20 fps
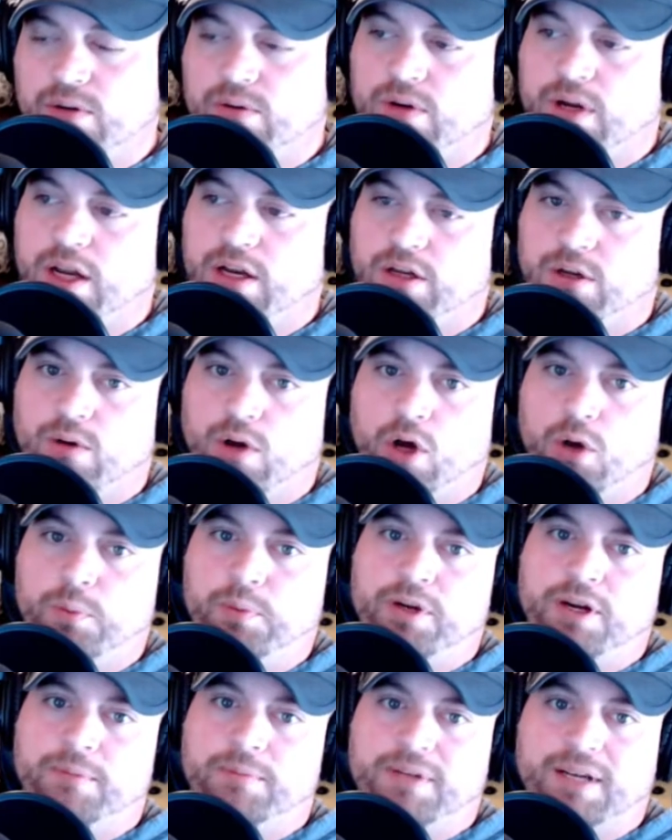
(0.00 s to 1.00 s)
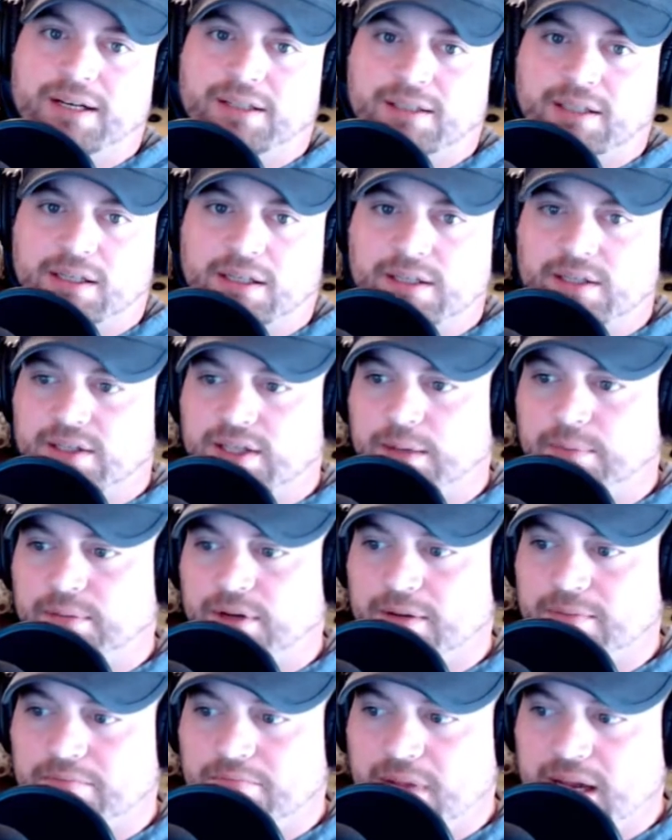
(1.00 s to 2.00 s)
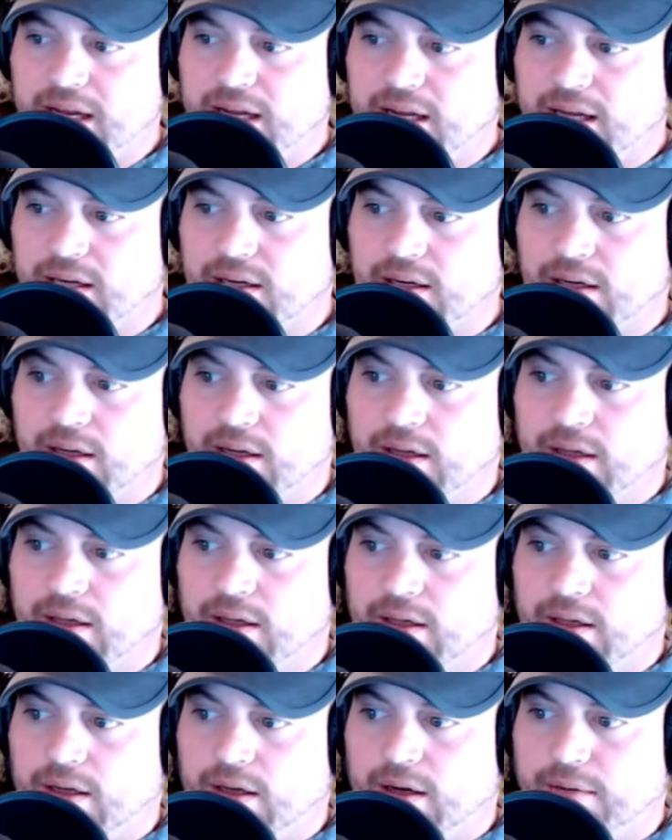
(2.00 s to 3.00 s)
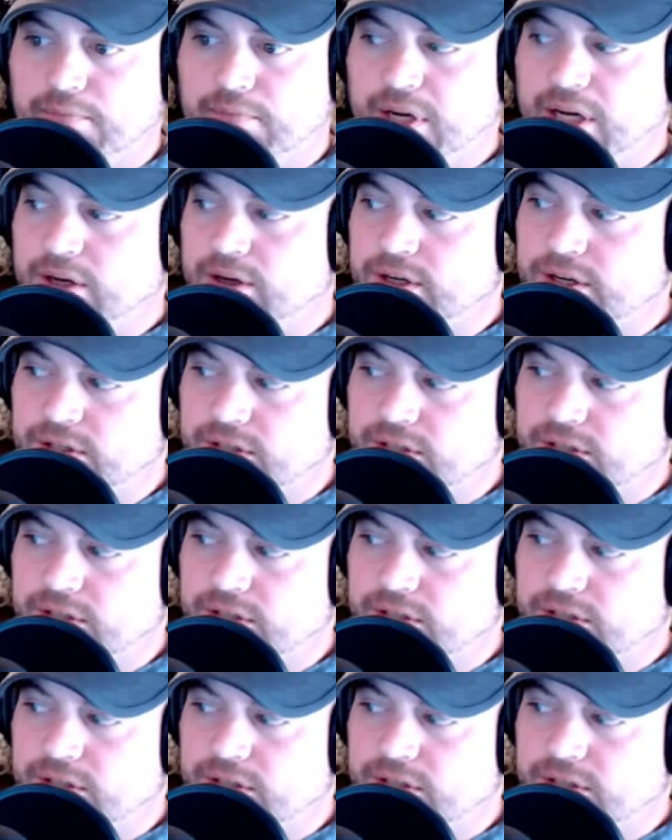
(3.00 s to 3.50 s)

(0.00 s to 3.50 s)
you open up that concept and make it a bigger